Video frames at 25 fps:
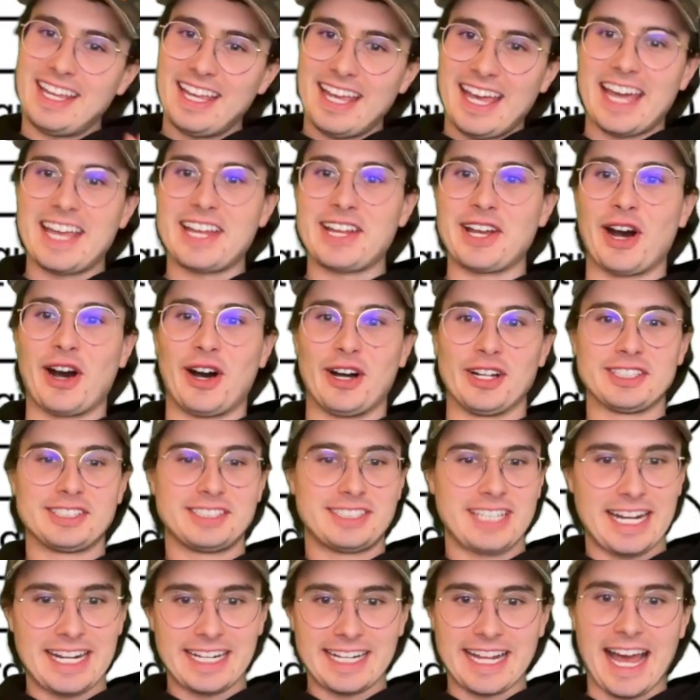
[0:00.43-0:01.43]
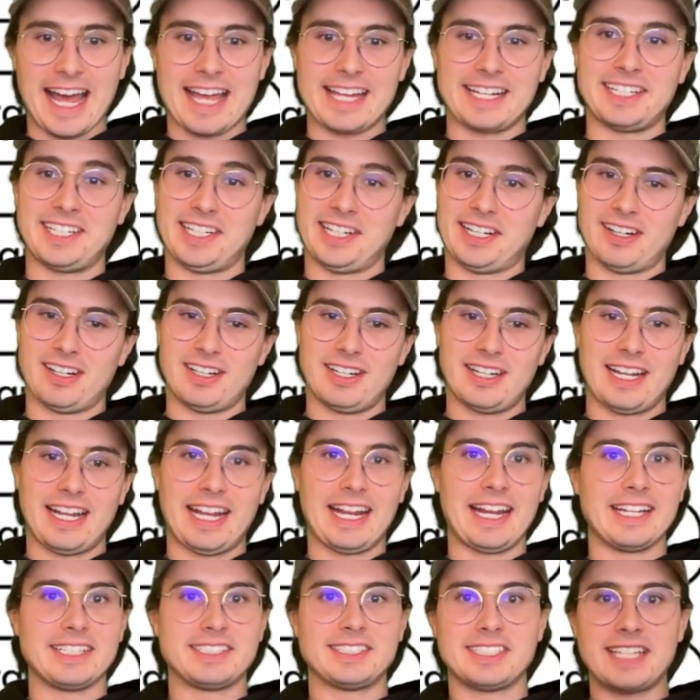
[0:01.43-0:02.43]
Hey y'all, Data Guy here,
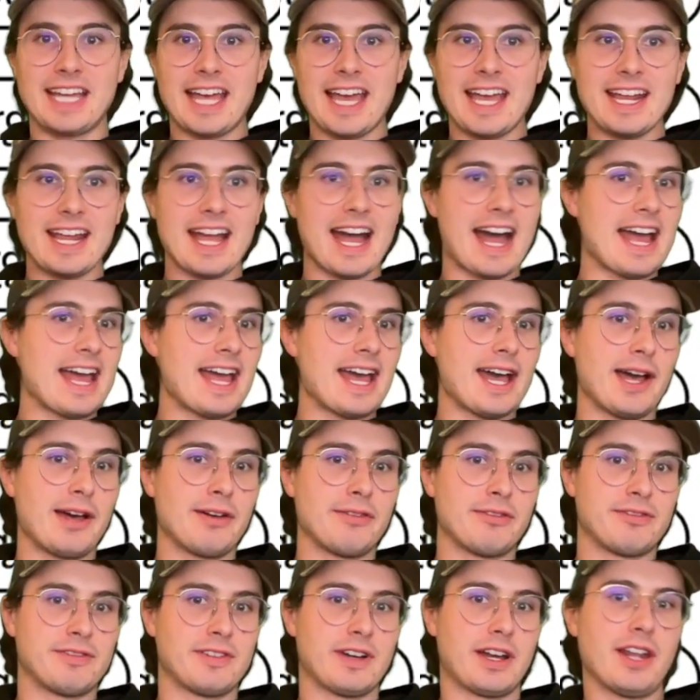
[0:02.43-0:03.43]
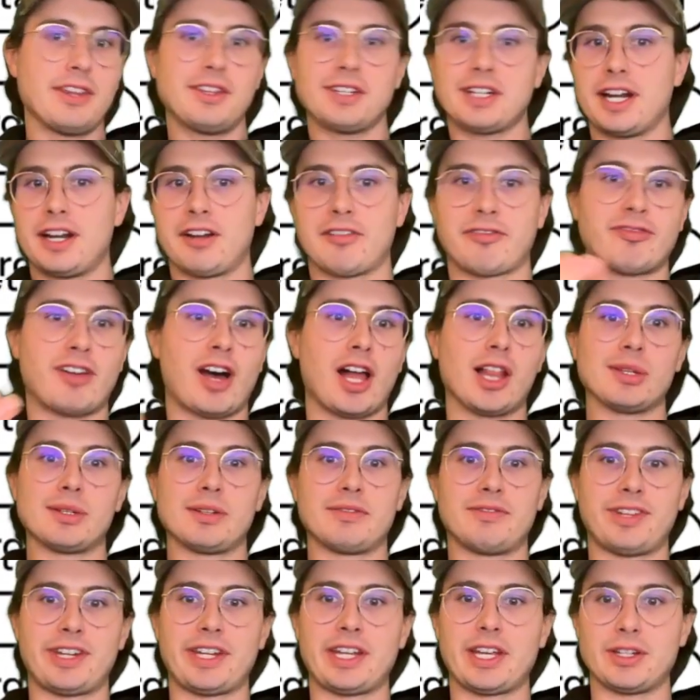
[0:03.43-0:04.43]
and today I have another kind of
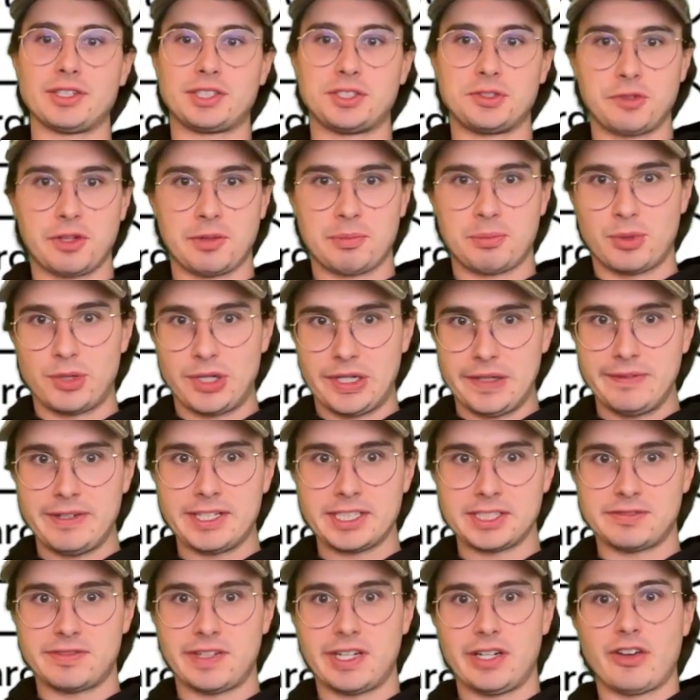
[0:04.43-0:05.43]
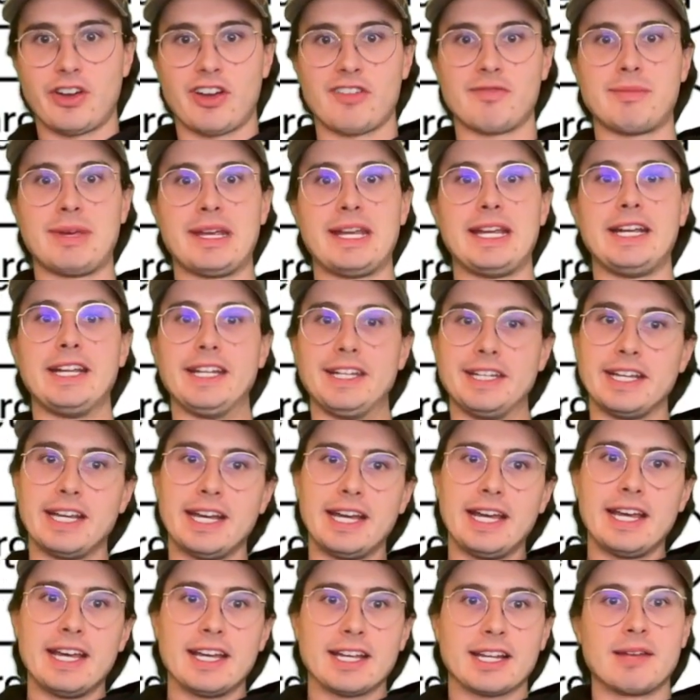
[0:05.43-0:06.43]
follow-up video to a previous video I've made
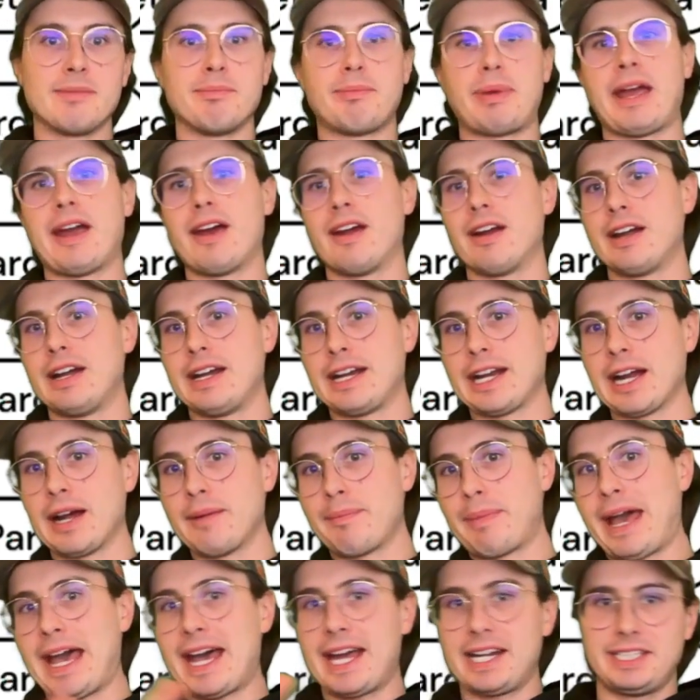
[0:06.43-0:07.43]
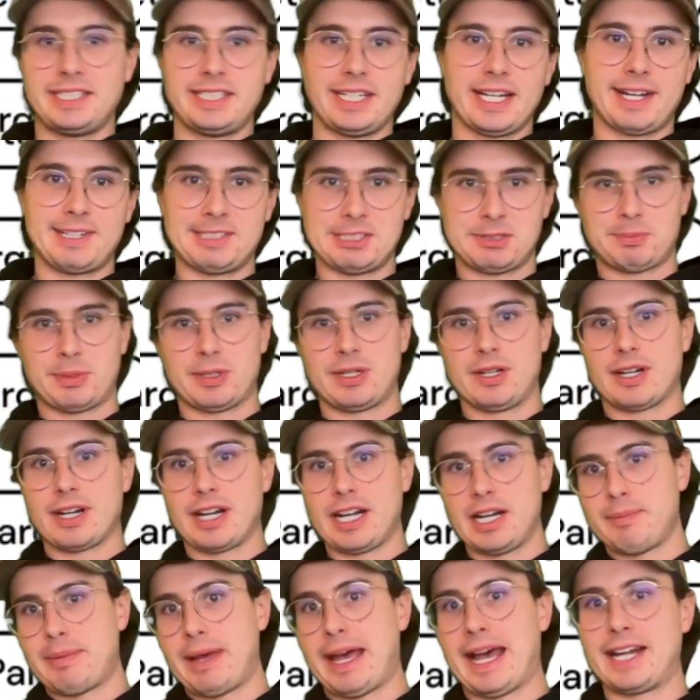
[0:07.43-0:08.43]
comparing Apache Iceberg
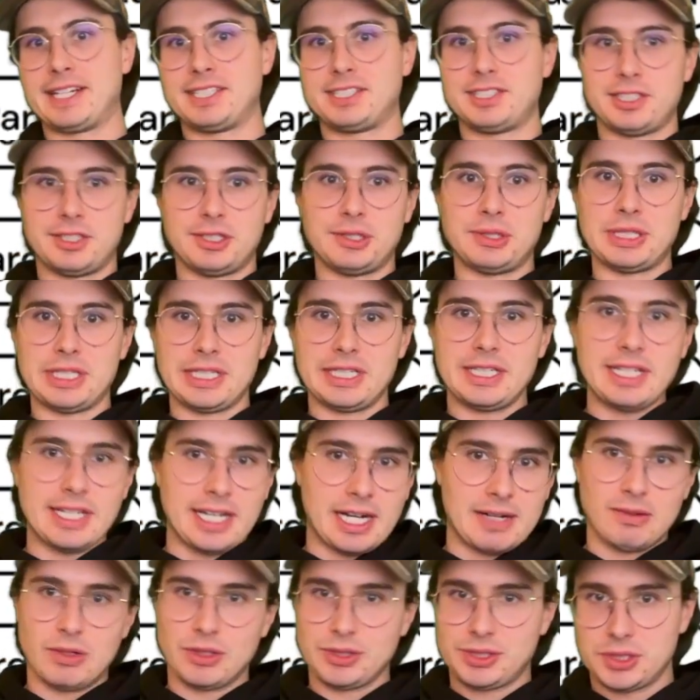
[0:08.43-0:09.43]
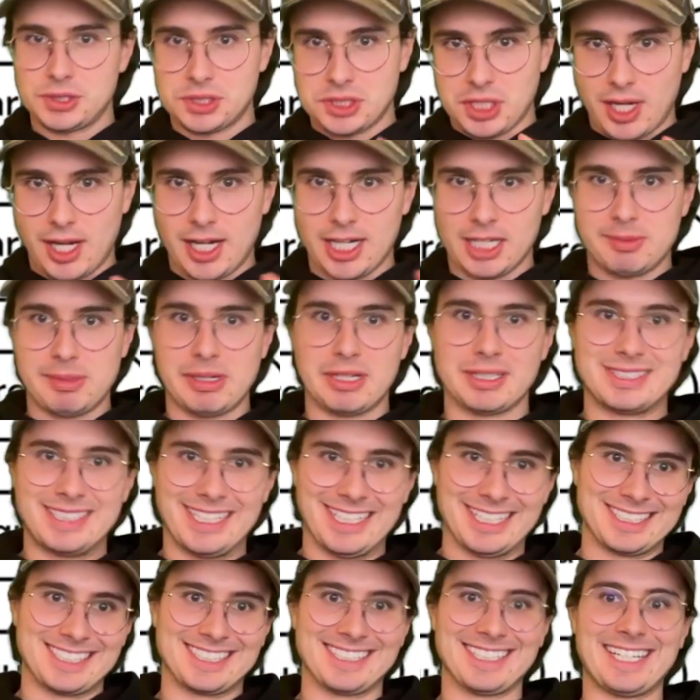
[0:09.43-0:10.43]
and Apache Hudi, and I've also talked about
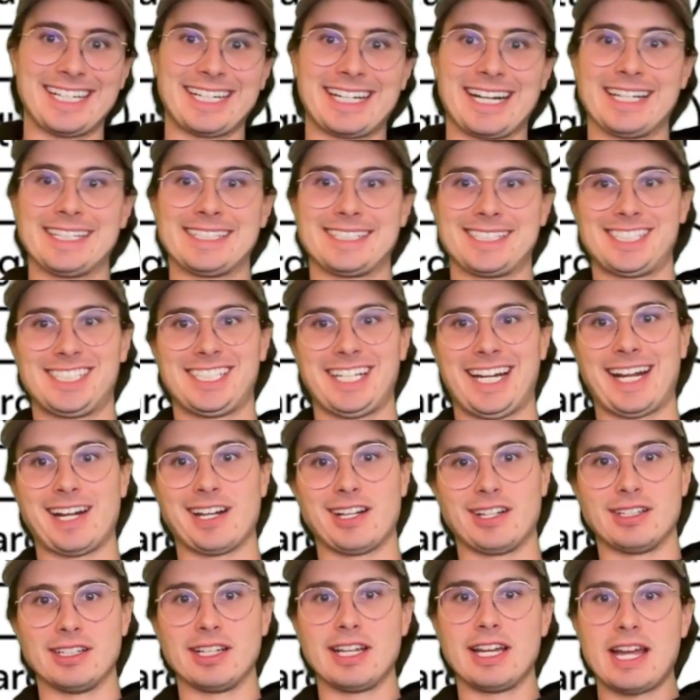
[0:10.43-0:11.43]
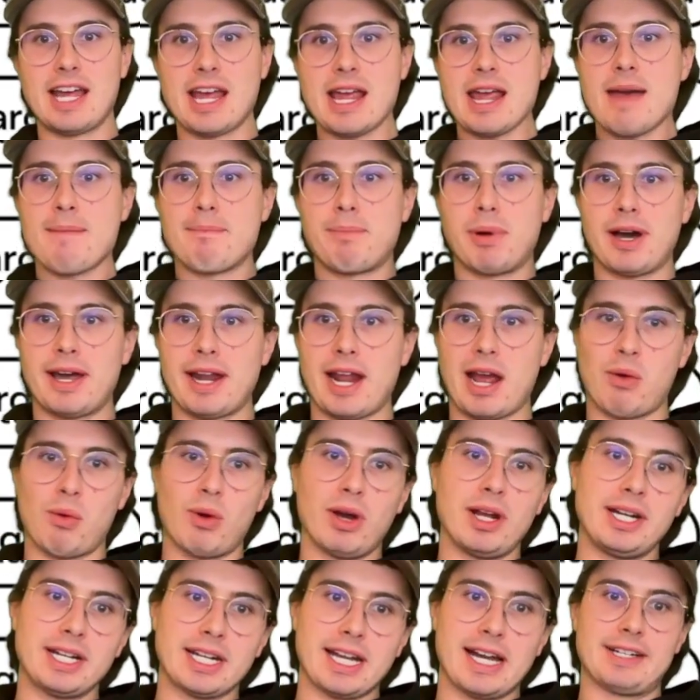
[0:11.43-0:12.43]
Delta Lake on this channel, but I
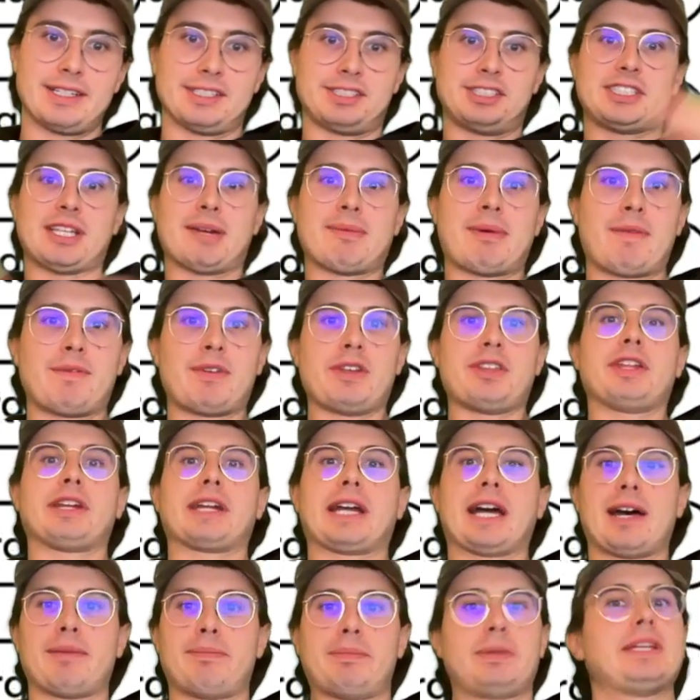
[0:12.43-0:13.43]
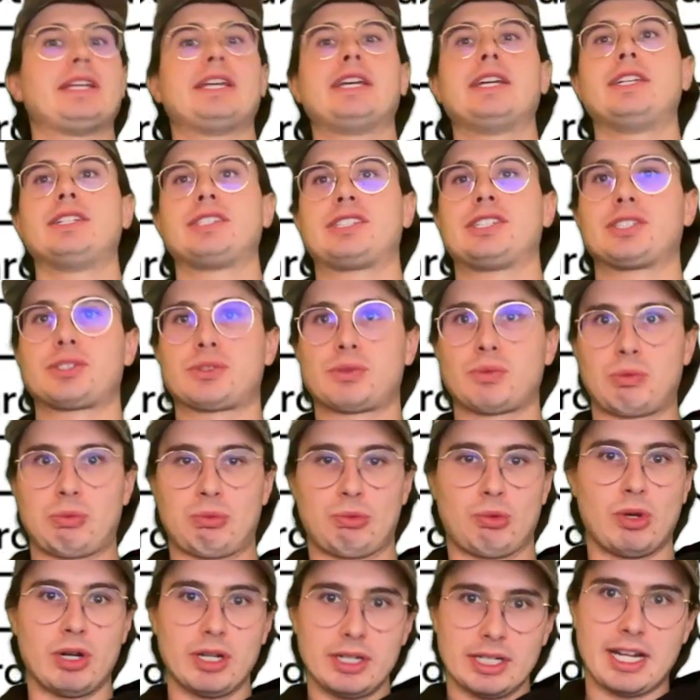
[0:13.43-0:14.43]
wanted to kind of sum everything up in just
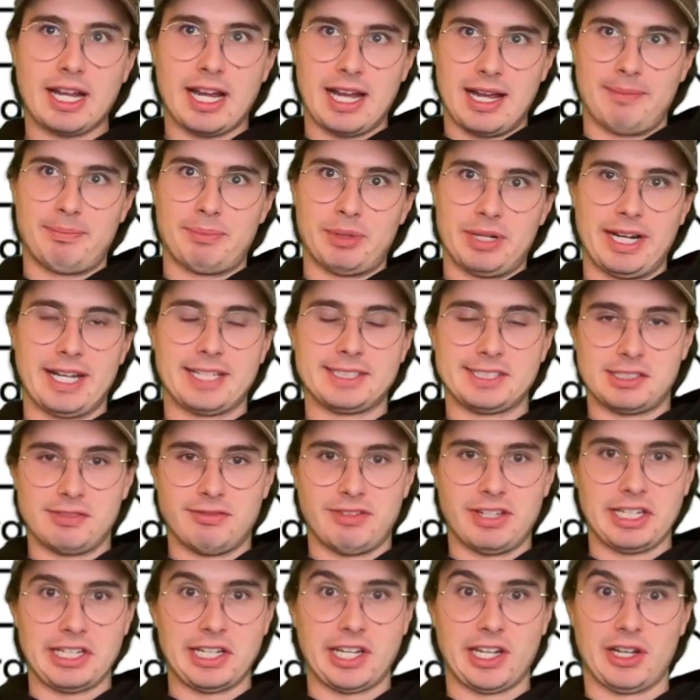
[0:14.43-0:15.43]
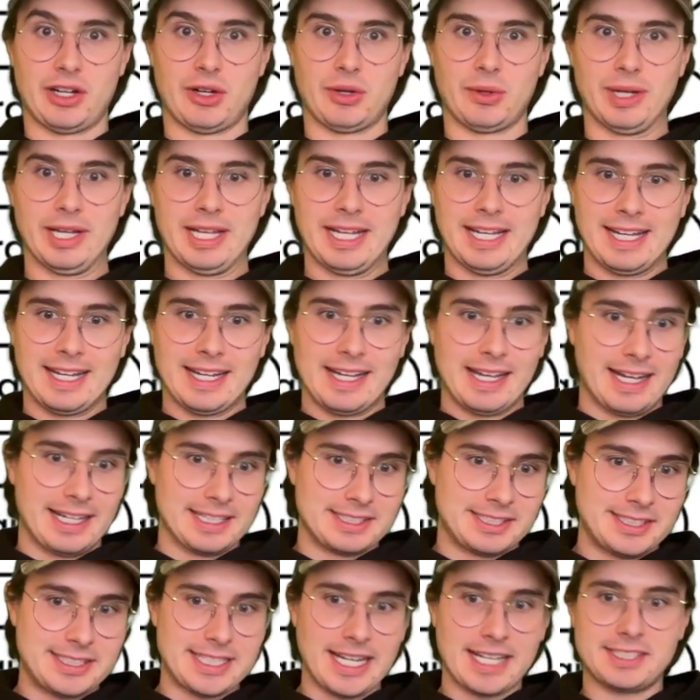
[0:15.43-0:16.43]
one comprehensive video
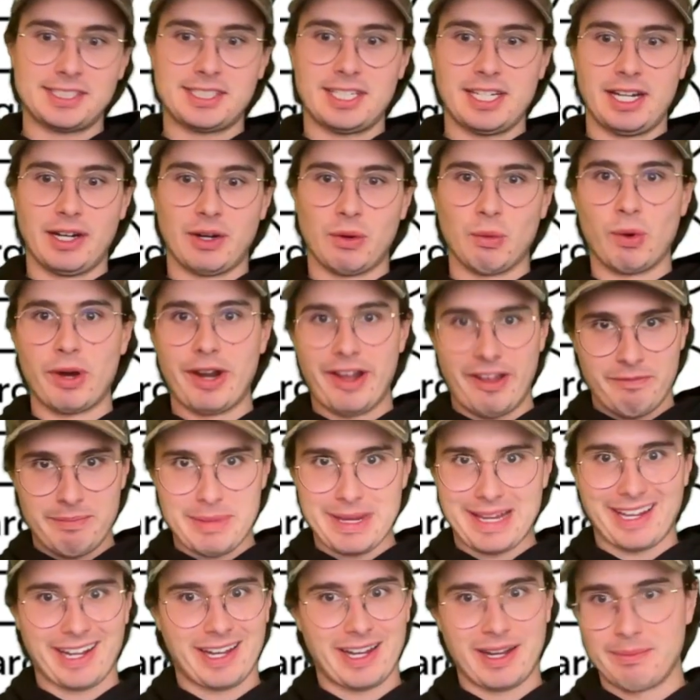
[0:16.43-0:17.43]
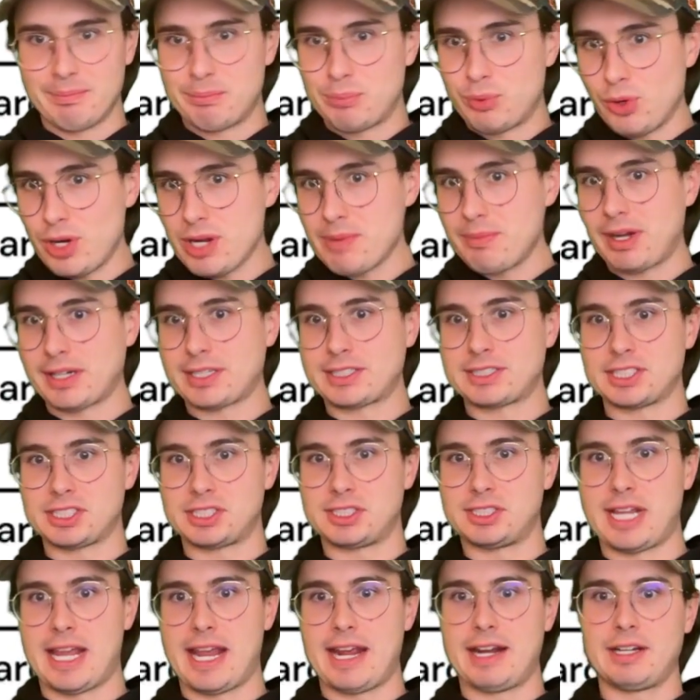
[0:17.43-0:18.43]
assessing what have become pretty much the
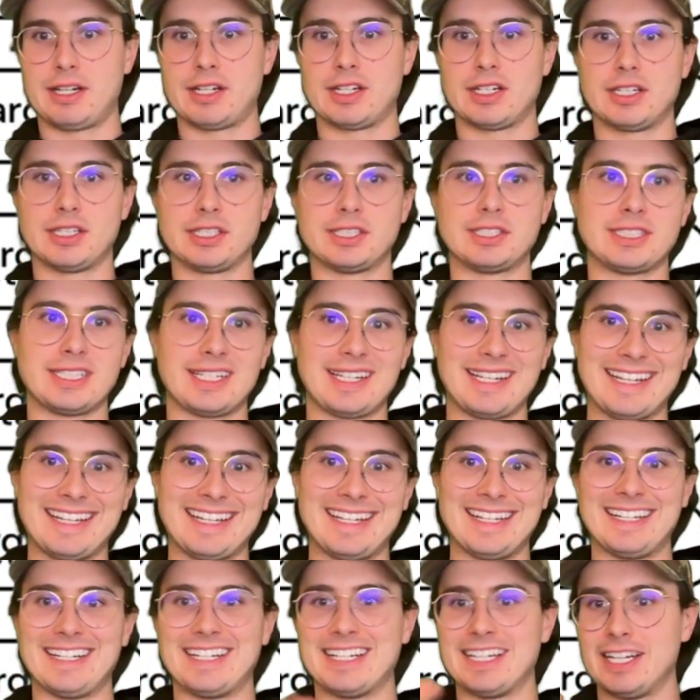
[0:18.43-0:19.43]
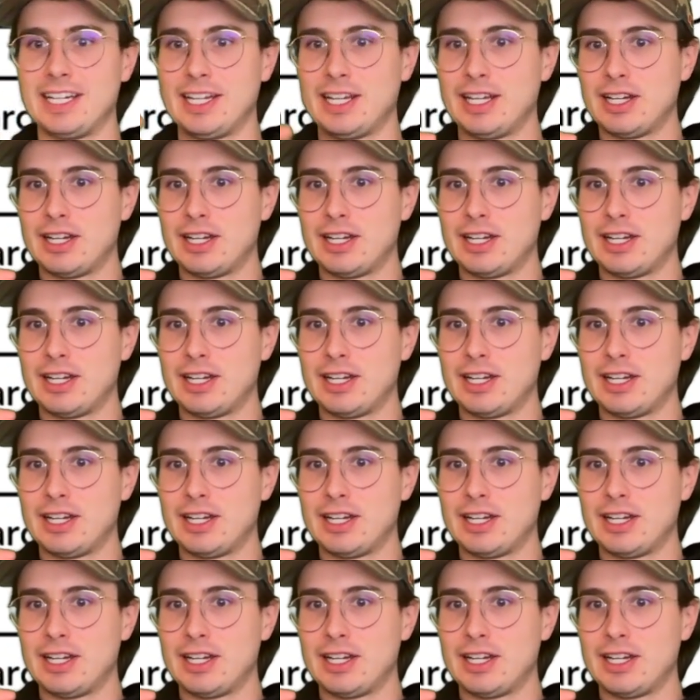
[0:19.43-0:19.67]
standards in